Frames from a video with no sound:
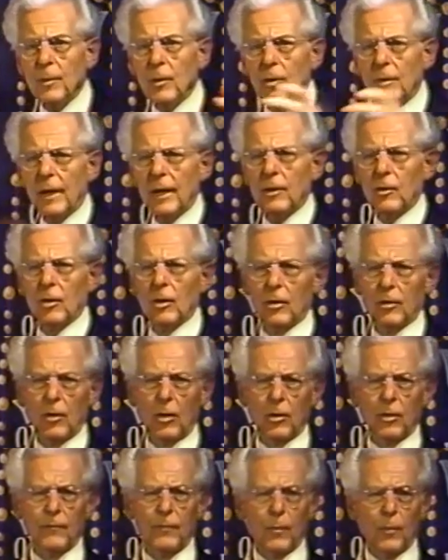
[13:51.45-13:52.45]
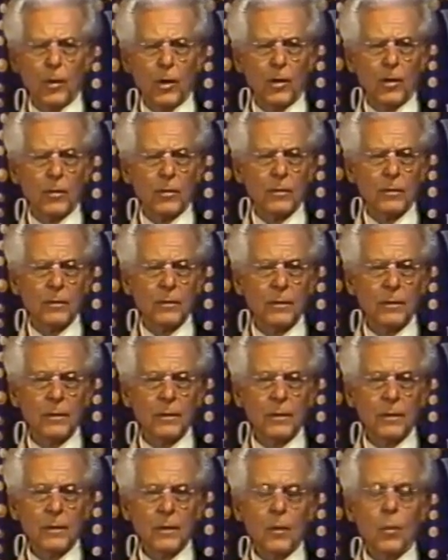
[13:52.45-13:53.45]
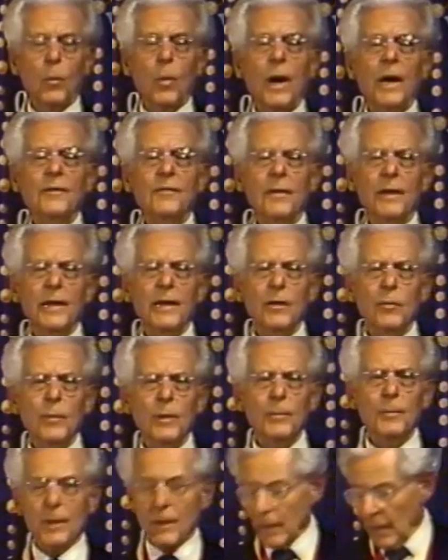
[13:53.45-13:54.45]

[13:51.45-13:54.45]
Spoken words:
look like all over the world. Why is Our Lady weeping?